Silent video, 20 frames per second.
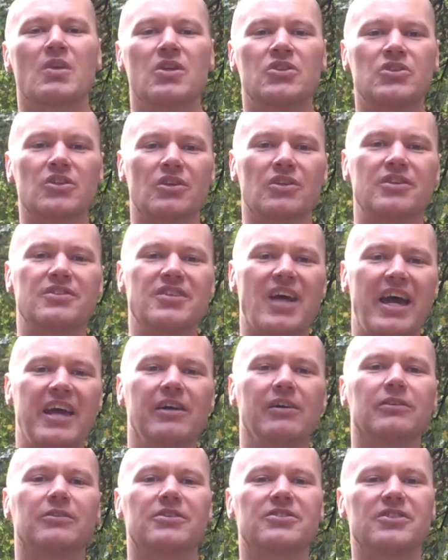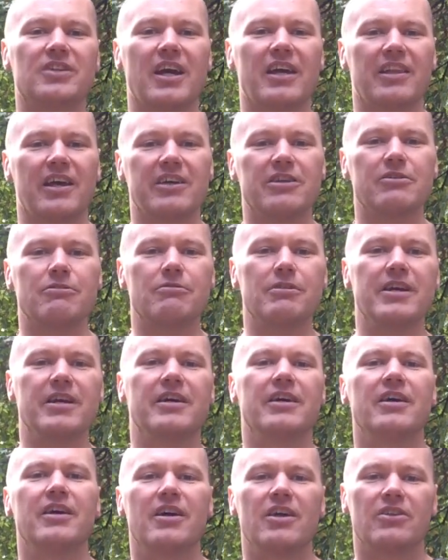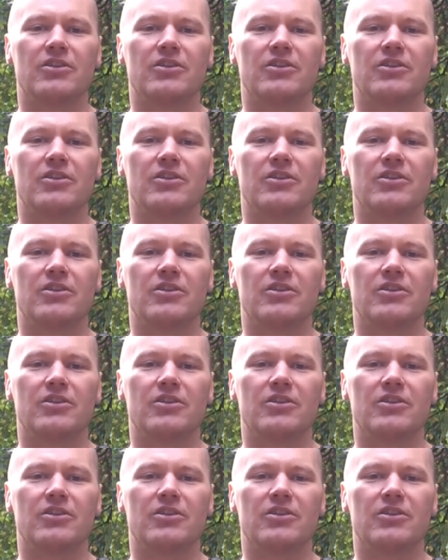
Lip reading: So the tail doesn't get that urea,